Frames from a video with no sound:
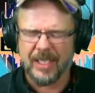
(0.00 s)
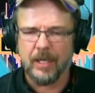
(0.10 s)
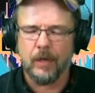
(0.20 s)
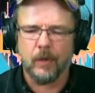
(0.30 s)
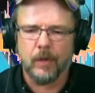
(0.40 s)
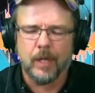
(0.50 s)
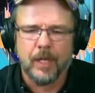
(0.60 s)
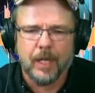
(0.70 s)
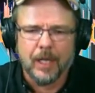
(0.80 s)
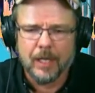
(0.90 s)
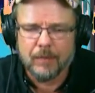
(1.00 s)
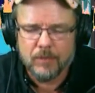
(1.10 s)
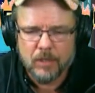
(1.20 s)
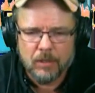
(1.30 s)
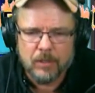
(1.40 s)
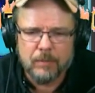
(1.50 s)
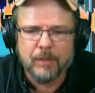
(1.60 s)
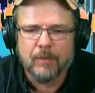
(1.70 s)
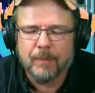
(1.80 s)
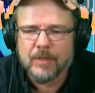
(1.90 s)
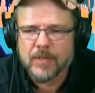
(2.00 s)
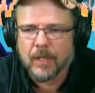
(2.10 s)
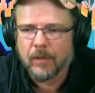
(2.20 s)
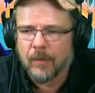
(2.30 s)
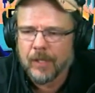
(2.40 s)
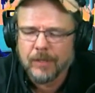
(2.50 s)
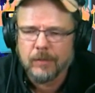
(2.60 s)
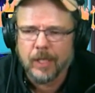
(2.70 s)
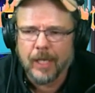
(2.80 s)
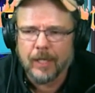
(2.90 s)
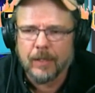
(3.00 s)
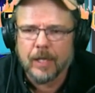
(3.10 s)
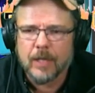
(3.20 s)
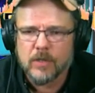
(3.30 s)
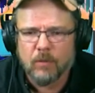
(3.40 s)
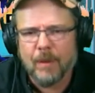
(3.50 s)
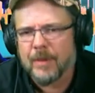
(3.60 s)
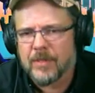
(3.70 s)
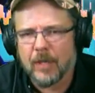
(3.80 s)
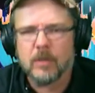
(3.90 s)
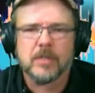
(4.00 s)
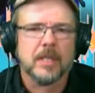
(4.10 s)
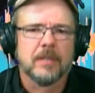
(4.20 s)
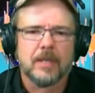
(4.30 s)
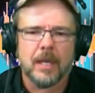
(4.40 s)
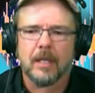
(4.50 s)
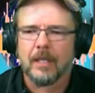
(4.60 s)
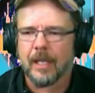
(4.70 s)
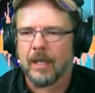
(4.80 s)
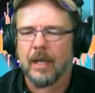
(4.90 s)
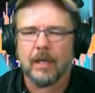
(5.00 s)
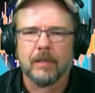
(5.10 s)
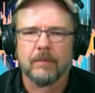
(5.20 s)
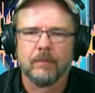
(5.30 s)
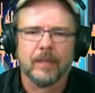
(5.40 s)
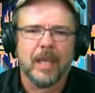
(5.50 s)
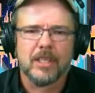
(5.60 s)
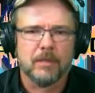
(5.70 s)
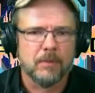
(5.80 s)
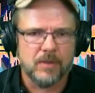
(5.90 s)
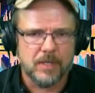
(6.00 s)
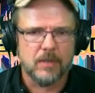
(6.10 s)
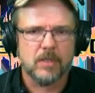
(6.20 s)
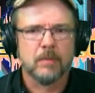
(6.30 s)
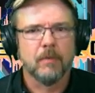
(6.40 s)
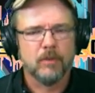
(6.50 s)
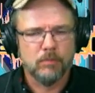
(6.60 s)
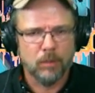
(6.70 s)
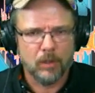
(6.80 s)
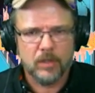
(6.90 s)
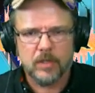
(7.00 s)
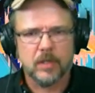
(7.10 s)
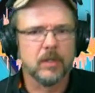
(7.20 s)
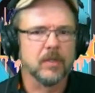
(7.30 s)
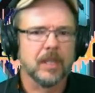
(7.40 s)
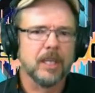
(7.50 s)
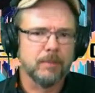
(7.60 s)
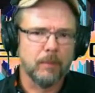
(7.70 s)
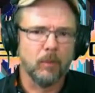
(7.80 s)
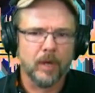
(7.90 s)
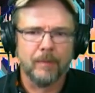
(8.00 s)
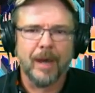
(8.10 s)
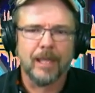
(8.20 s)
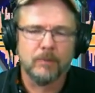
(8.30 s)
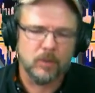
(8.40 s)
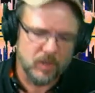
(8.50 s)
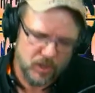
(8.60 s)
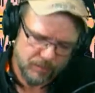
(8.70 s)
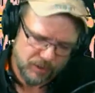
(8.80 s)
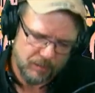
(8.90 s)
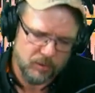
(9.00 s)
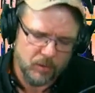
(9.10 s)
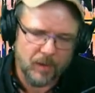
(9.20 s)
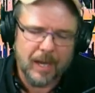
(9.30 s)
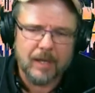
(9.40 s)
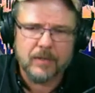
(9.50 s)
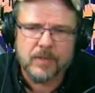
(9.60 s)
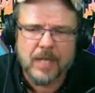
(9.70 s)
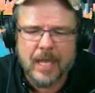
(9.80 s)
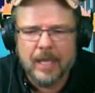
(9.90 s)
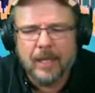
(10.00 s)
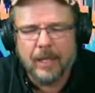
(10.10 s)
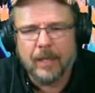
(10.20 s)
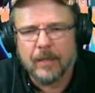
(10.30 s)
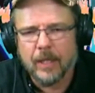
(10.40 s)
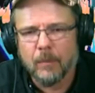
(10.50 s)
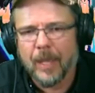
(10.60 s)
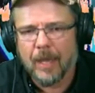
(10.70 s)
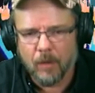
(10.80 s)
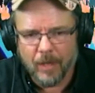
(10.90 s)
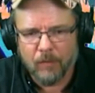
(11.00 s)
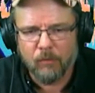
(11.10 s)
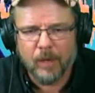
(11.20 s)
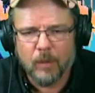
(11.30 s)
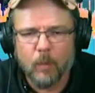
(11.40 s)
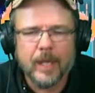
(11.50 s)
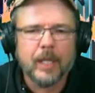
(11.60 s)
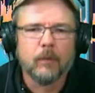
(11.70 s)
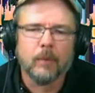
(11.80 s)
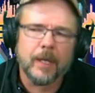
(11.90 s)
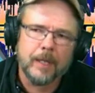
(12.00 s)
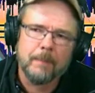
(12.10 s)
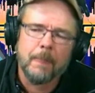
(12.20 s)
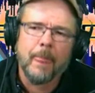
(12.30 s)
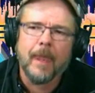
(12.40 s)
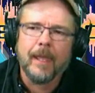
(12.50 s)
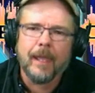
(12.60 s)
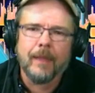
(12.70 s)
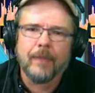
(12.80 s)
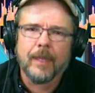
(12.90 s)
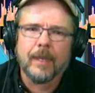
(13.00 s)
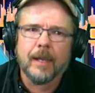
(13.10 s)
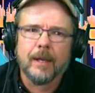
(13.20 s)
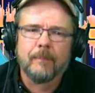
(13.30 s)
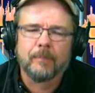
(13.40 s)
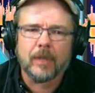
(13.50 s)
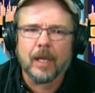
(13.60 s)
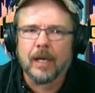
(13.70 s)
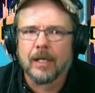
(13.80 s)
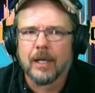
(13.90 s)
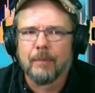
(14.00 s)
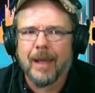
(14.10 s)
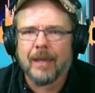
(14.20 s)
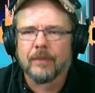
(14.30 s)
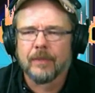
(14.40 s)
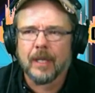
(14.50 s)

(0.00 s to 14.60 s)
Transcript: here to meet Rabbi Singer. And so Rabbi Singer sent, I asked him to send some of his books just in case people wanted to buy them. So he shipped some to our house. And we had all that waiting and ready. And then about